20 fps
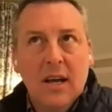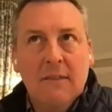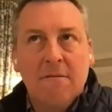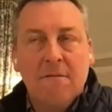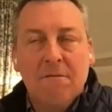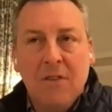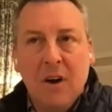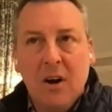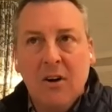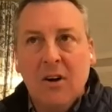a
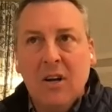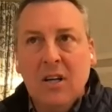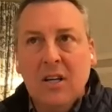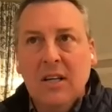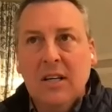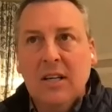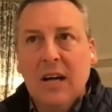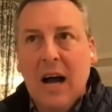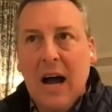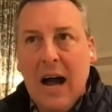
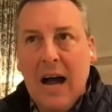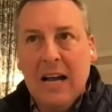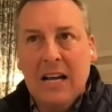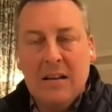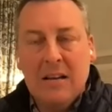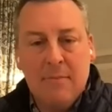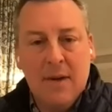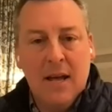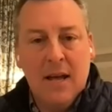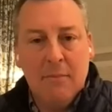very high
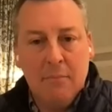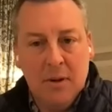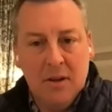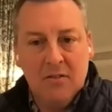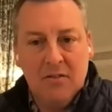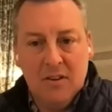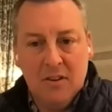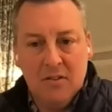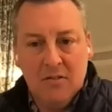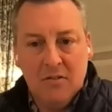demand
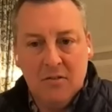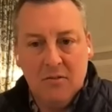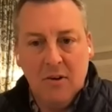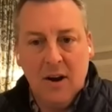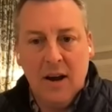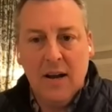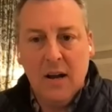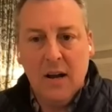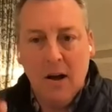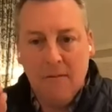business,
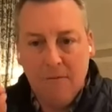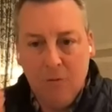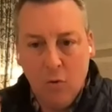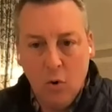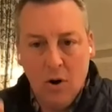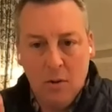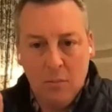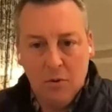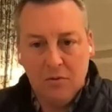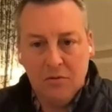right? Yeah.
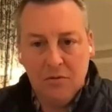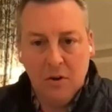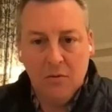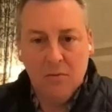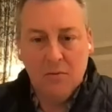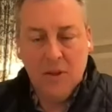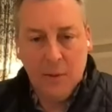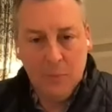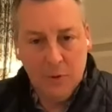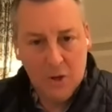Affordable.
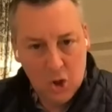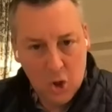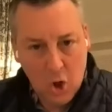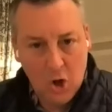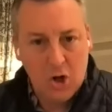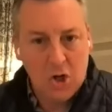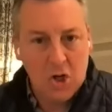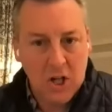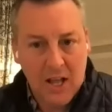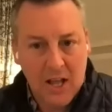So they would
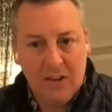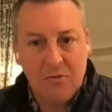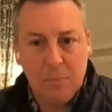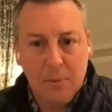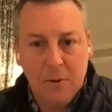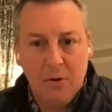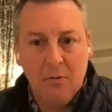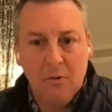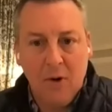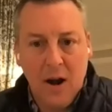charge less
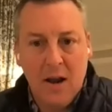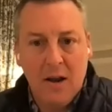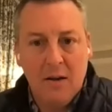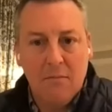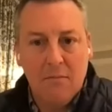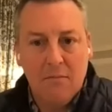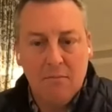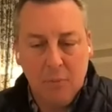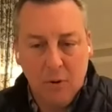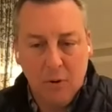per
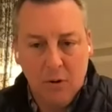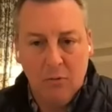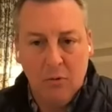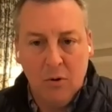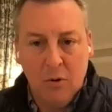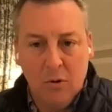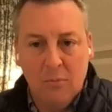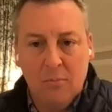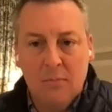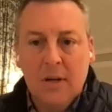rent per
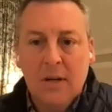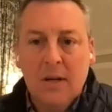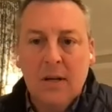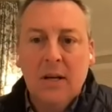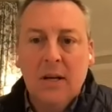room.